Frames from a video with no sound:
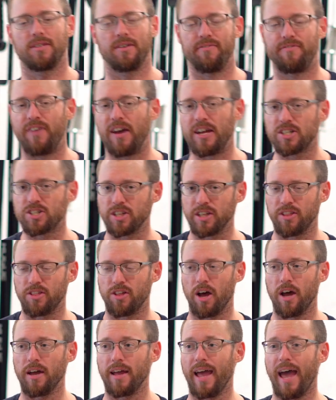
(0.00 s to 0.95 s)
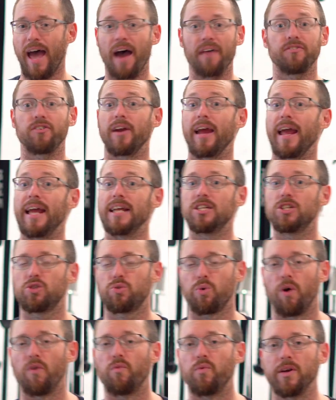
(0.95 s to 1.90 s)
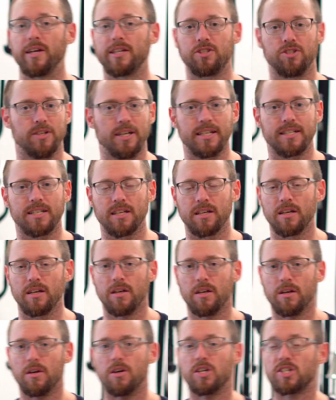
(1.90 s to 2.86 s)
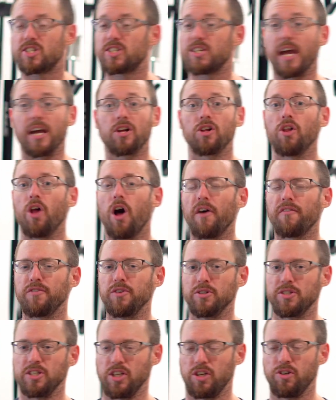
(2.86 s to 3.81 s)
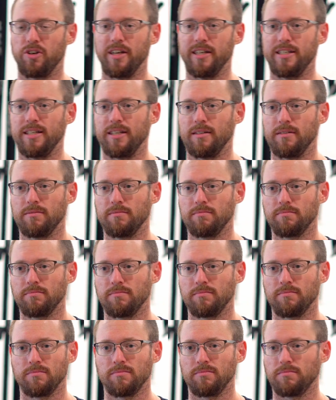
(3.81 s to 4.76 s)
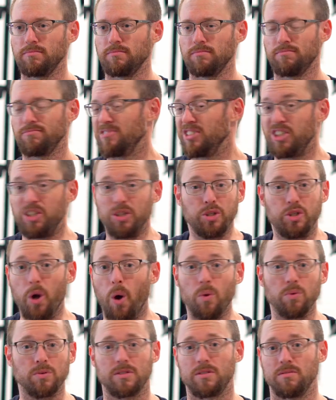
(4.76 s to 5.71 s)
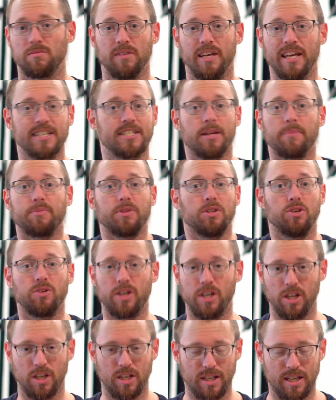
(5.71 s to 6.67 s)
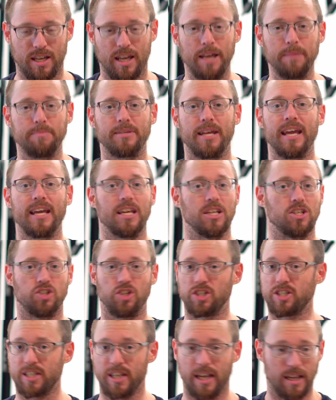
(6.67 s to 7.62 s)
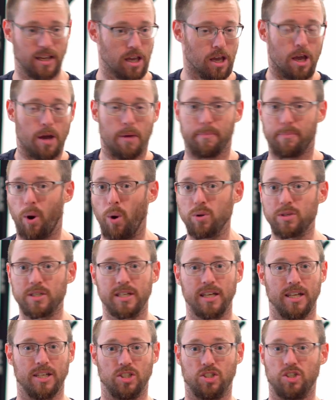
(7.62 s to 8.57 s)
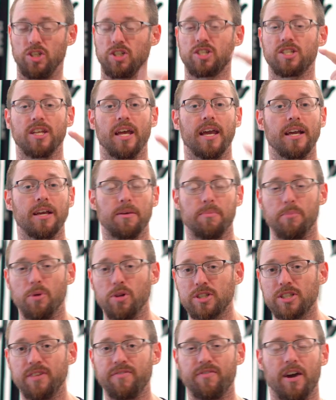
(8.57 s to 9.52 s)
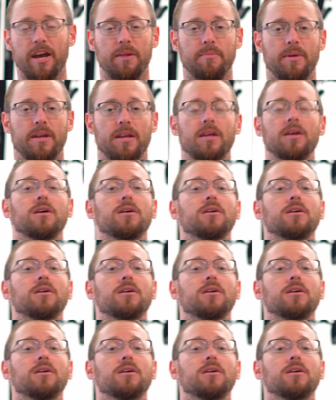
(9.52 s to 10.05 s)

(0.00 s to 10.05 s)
conventionally thought after 8 to 12 weeks, you need to cycle off using creatine. You don't. It's something you can keep taking, just like protein, just like multivitamin,